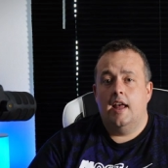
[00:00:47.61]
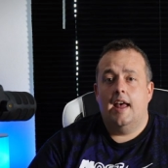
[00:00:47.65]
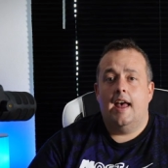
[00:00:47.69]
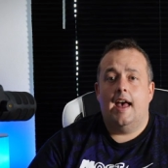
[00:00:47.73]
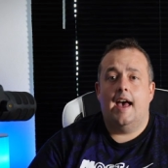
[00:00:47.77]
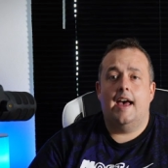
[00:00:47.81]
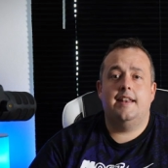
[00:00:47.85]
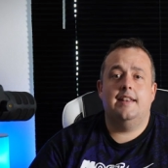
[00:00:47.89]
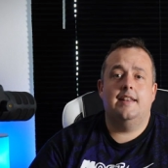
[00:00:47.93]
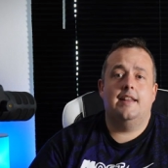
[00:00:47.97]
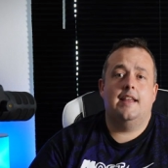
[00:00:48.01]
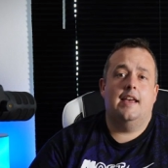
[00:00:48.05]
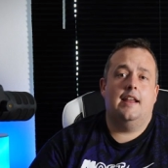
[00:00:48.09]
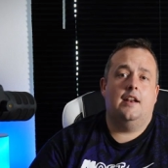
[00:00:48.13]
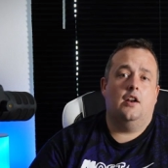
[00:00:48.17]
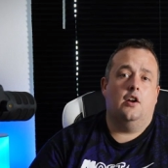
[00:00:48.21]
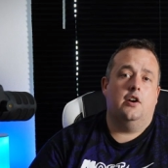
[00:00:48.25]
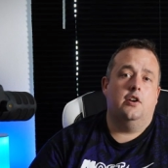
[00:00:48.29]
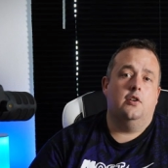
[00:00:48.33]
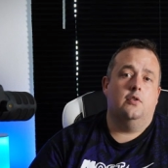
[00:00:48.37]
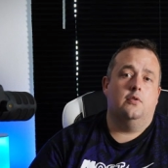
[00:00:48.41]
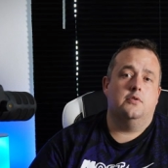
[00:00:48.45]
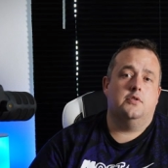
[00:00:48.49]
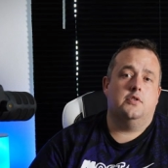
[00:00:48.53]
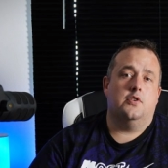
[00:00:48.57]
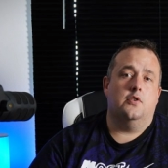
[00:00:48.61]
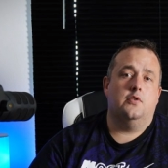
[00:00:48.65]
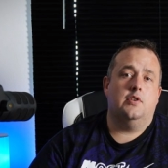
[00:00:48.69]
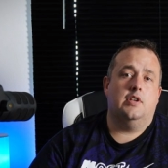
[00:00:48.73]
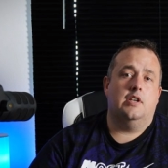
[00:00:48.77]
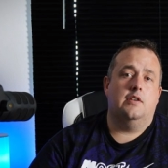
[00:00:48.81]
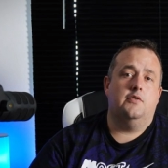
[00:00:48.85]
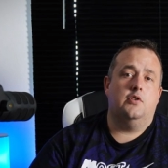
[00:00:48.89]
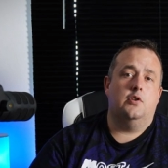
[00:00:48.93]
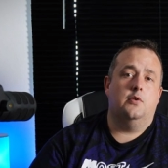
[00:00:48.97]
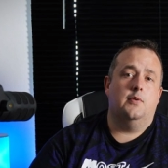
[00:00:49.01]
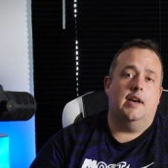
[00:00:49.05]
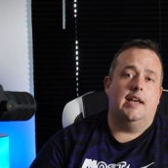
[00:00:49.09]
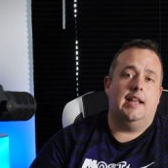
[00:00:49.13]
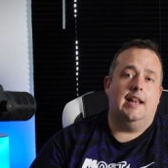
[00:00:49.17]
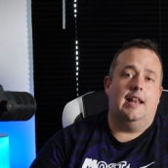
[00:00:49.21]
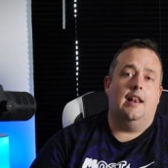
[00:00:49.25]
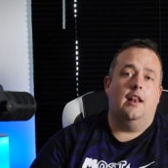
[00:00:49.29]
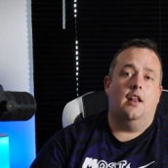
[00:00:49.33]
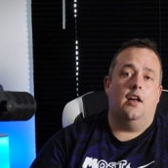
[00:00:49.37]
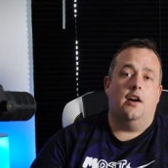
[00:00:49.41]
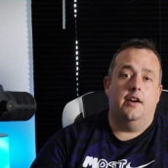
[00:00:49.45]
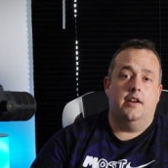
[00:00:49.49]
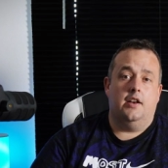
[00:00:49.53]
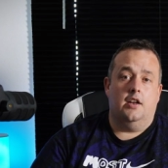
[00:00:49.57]
And then I also give you a
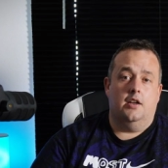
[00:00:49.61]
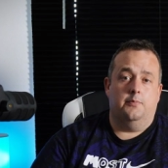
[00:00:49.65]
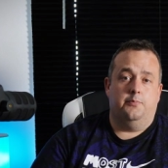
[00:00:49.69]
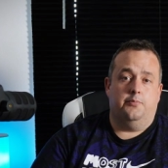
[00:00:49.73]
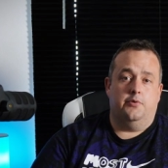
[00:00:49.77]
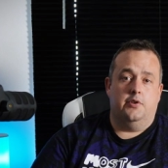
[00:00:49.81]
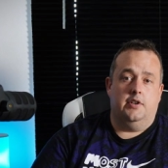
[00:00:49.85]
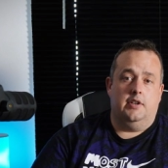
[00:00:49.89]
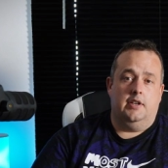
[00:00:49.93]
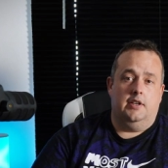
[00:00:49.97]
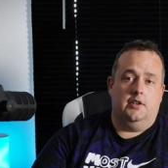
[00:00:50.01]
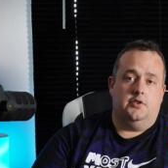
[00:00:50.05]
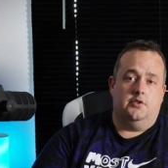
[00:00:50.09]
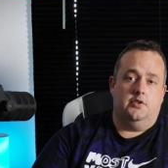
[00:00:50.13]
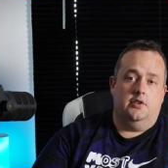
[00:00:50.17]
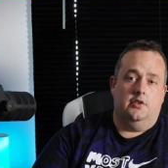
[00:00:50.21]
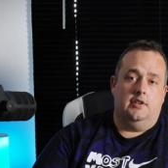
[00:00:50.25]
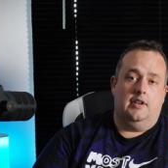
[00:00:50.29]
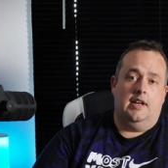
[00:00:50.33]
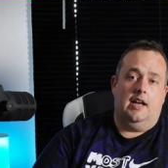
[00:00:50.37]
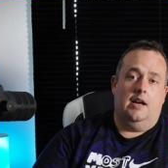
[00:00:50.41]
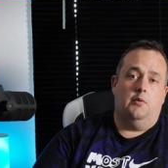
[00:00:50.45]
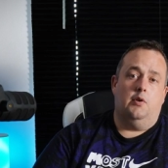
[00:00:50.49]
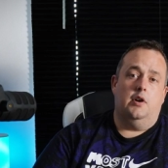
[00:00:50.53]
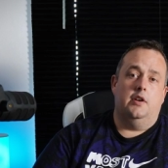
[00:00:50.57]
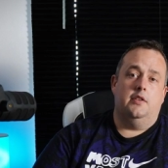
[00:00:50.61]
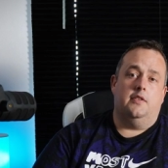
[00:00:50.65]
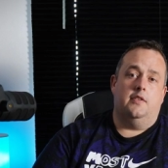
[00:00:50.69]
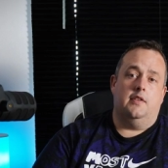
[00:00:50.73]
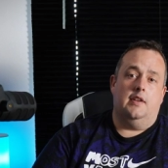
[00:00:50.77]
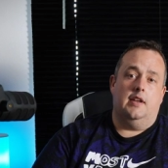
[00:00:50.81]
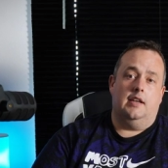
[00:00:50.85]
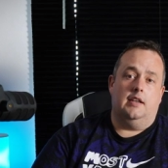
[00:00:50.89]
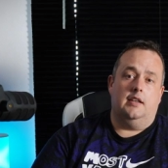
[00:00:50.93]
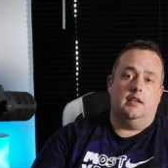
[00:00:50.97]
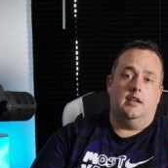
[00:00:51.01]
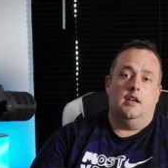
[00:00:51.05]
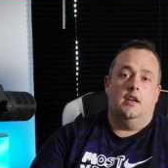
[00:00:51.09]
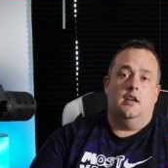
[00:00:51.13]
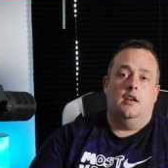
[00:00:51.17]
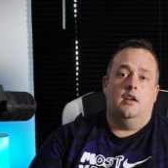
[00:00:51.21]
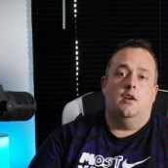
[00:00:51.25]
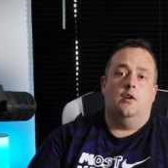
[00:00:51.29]
lineup prediction, how I think